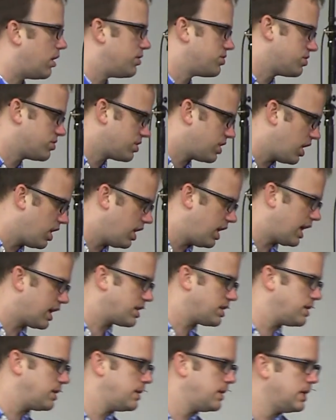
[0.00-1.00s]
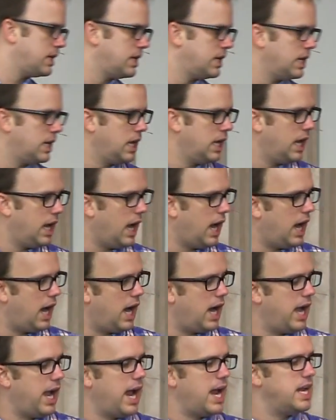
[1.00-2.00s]
precocious intellect.
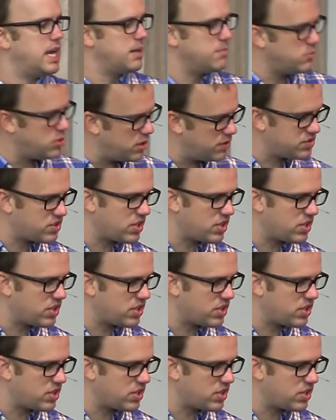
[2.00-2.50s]
And he